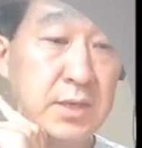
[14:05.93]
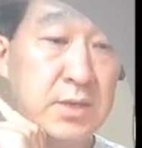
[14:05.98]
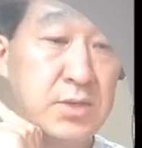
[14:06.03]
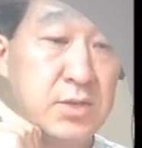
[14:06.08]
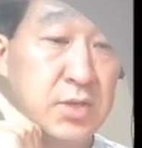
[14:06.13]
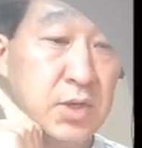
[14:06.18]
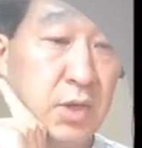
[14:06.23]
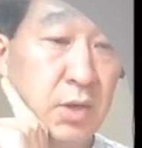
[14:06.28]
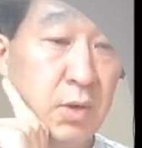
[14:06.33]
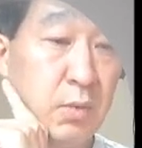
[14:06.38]

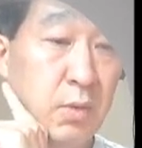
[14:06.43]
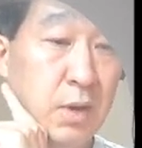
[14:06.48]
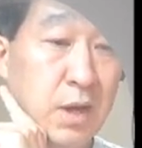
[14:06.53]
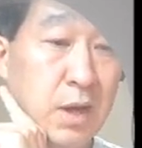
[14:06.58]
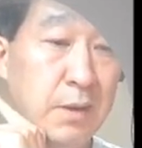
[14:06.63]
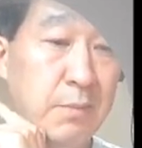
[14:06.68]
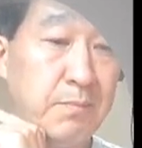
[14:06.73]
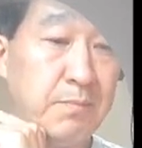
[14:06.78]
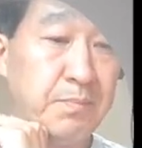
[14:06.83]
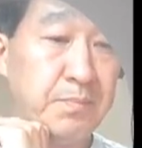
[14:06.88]
So
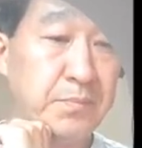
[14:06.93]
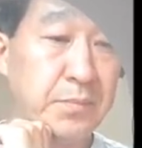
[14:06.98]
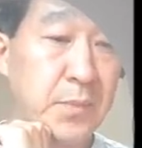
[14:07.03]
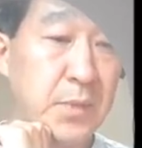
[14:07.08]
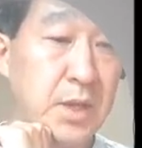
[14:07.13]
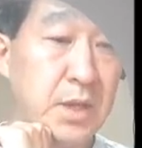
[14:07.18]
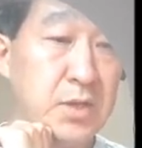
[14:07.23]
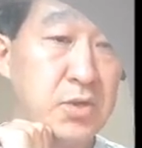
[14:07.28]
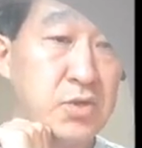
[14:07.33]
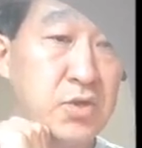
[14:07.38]

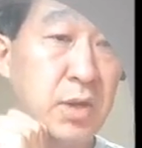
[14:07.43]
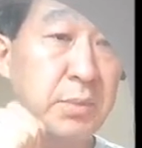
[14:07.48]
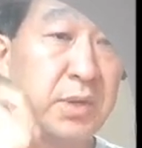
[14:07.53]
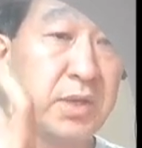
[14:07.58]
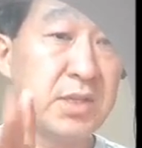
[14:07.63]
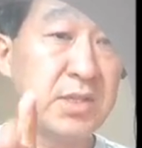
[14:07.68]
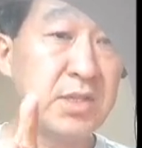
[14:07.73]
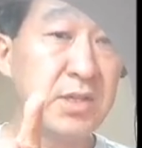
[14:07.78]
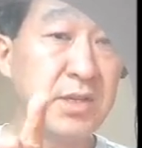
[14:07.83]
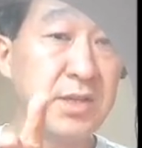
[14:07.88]
so I'm
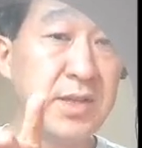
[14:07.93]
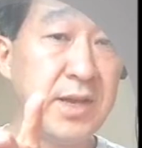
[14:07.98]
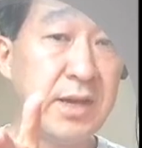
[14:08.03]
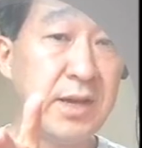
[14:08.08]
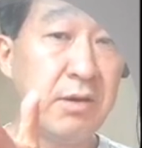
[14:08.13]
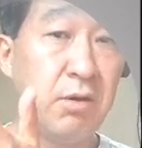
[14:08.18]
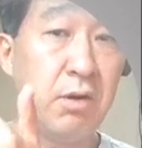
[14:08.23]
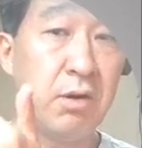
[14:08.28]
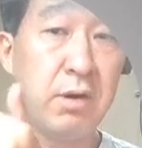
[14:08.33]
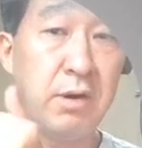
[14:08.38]
going to turn
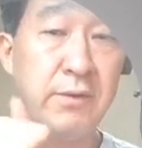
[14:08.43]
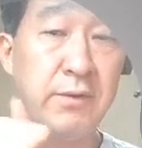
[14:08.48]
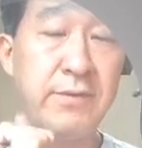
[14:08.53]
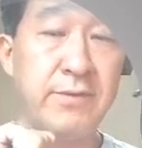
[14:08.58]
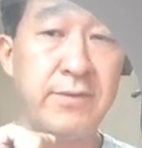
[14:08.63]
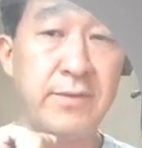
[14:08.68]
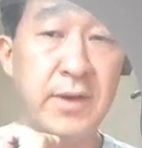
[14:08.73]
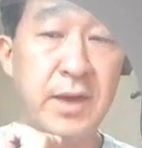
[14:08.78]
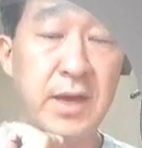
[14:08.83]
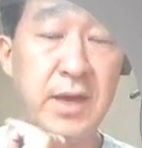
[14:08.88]
that
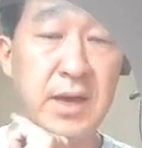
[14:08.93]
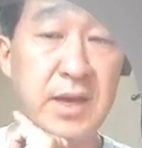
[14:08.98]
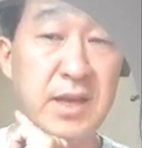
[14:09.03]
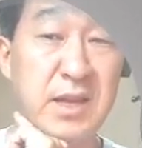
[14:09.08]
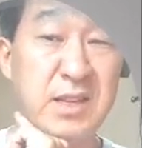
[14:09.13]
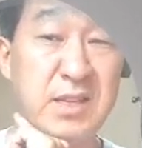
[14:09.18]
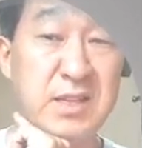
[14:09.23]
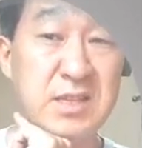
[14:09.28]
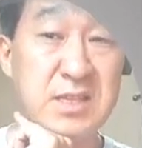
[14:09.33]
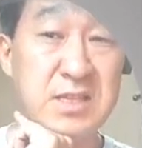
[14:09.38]
off,
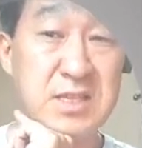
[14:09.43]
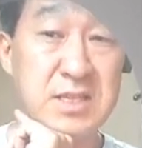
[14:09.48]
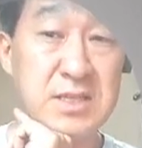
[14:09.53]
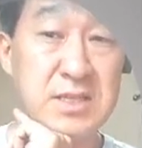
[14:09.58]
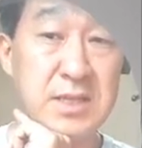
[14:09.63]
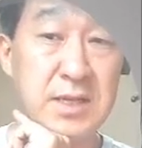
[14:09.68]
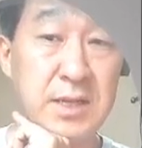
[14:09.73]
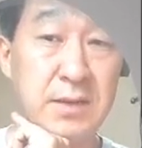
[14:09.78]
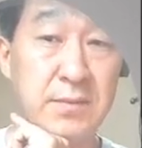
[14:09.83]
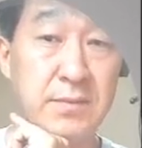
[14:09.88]
and
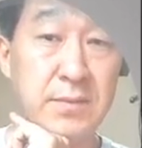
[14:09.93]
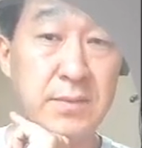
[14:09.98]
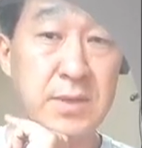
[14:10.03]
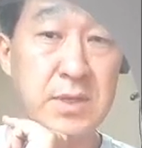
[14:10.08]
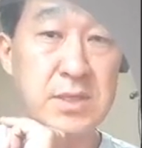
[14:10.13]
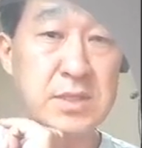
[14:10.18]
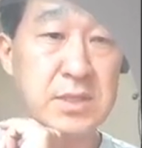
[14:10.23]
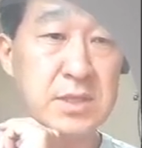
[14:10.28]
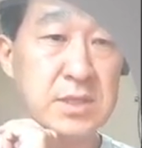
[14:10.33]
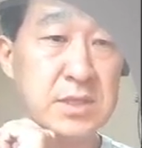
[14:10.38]

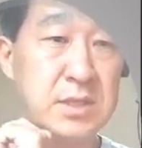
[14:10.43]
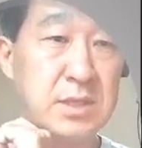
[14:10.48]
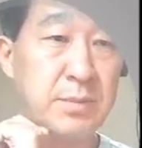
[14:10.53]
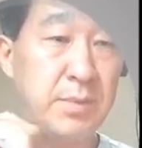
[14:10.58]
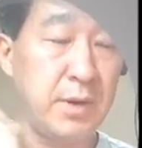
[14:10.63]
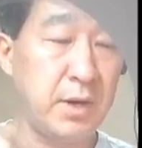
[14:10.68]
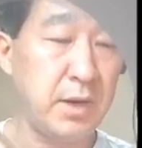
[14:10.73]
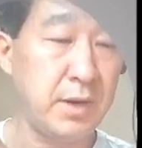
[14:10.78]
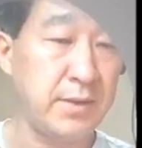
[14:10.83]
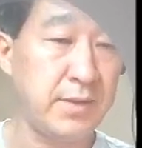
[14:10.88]
this is the
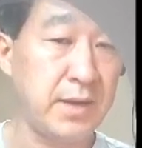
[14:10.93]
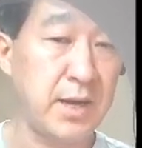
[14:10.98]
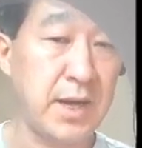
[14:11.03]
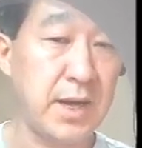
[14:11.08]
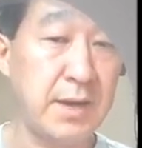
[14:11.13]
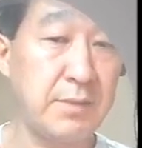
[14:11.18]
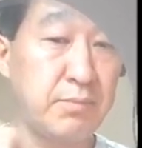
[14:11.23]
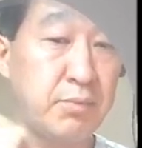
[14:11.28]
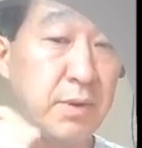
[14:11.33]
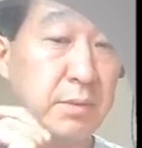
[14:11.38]
part that
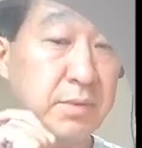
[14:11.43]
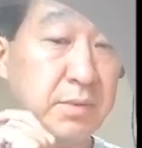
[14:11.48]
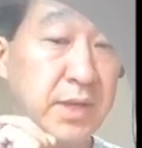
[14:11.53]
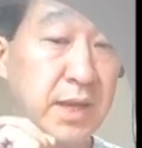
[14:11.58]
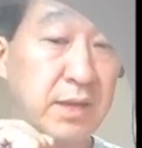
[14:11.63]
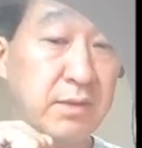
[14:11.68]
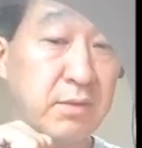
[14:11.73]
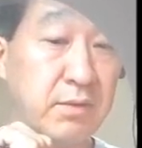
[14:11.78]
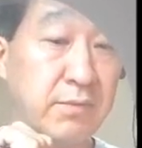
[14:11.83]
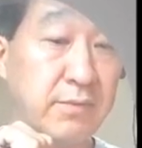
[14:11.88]
I probably
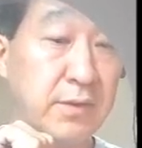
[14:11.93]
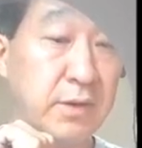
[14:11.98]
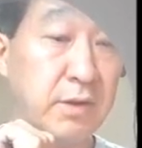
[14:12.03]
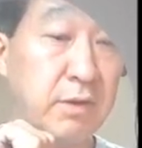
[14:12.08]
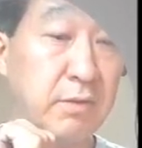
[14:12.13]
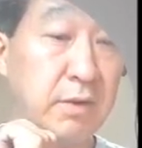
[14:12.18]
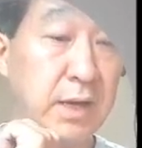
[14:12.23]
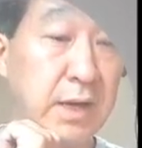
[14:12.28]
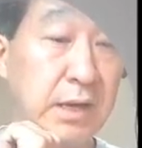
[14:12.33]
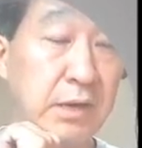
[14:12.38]
had to
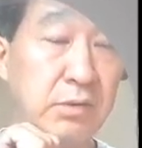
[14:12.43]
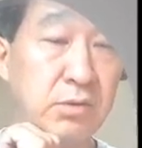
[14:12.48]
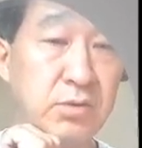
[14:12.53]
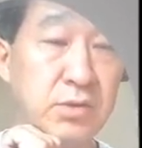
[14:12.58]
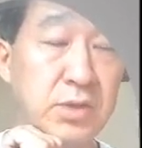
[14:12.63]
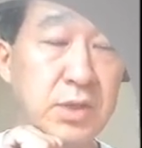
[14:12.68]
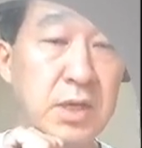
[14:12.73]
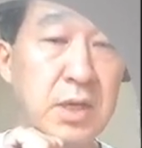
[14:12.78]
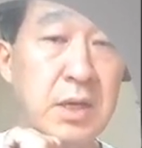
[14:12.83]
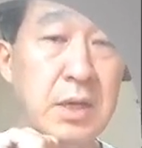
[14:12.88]
figure
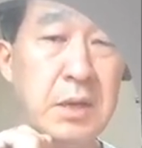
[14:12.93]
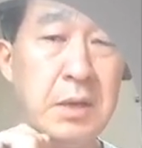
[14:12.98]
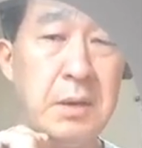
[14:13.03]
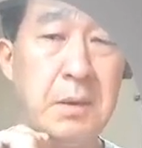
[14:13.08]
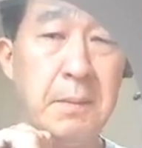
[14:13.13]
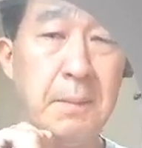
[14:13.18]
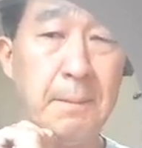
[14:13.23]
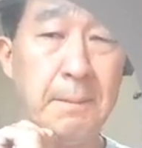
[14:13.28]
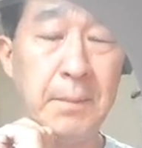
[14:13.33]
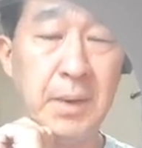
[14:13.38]
out,
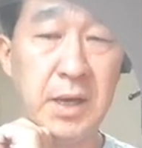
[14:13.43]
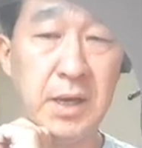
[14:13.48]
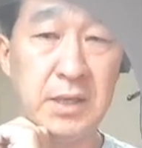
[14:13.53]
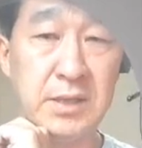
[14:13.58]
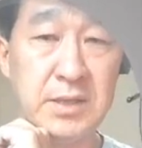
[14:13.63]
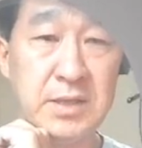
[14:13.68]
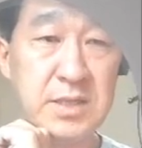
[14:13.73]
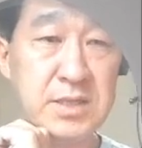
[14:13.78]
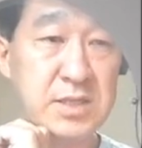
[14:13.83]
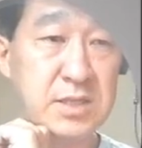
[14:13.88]

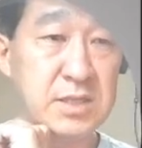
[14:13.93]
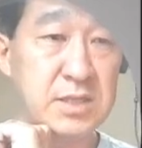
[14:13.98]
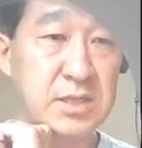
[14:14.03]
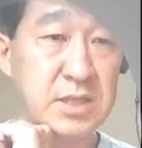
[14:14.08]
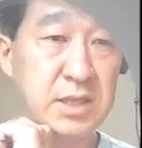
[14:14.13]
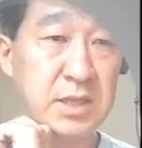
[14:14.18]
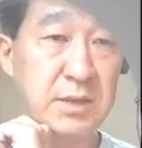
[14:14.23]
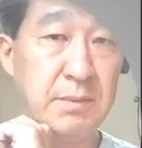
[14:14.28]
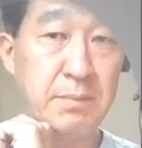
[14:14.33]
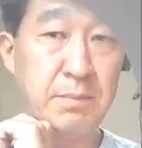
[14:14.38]
but this is
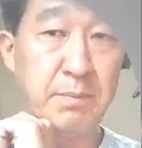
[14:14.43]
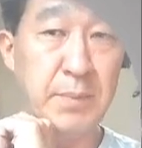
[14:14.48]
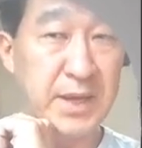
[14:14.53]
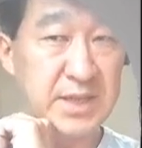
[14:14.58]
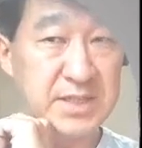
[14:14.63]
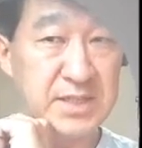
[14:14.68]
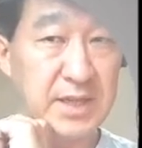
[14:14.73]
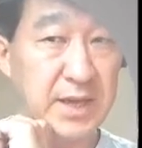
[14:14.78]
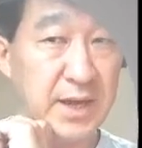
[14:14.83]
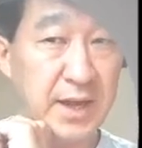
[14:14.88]
the
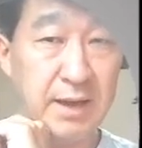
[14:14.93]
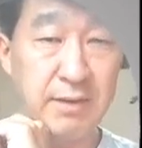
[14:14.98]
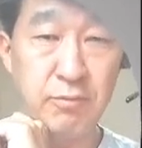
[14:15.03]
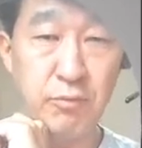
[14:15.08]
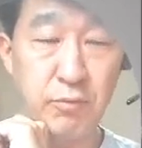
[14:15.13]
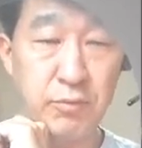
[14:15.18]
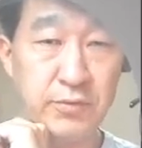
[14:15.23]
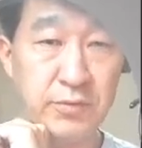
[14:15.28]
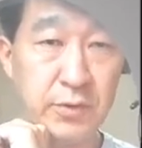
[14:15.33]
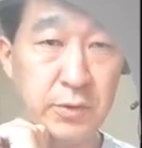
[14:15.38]
best I have
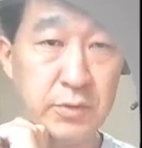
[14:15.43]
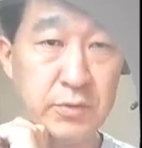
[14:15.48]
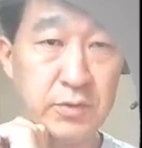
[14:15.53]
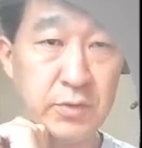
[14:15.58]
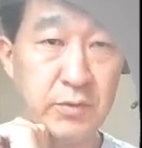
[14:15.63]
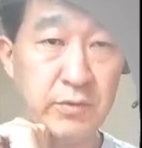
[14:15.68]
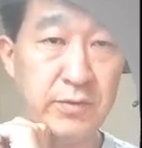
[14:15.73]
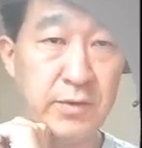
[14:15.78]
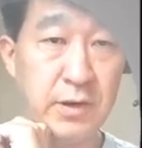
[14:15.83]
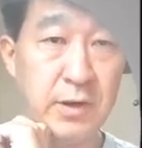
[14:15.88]

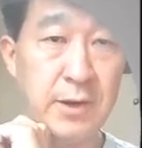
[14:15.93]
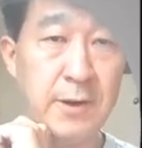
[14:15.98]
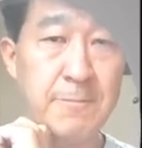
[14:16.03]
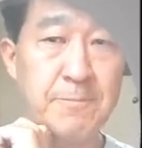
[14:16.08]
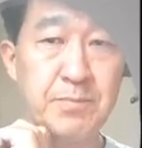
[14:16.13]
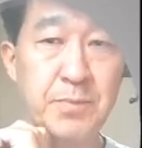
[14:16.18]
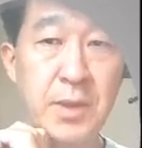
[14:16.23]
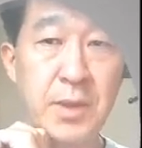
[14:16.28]
so far.